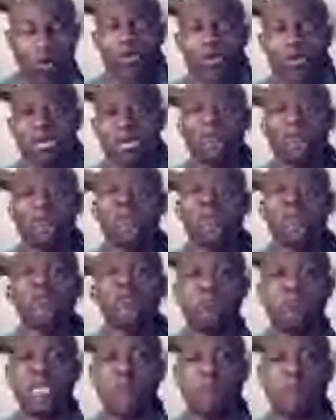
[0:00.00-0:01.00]
And only a
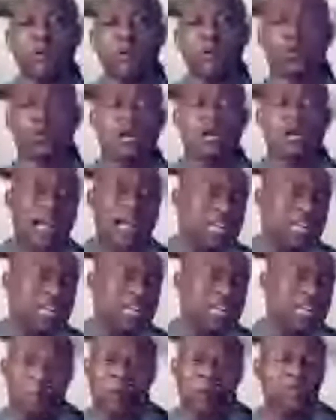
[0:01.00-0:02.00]
few people
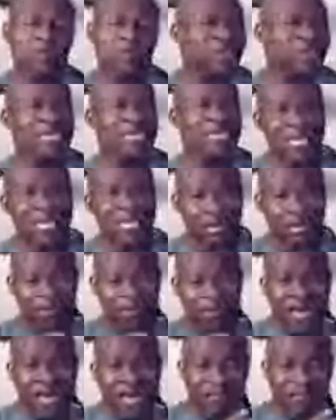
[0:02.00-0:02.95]
are supposed to get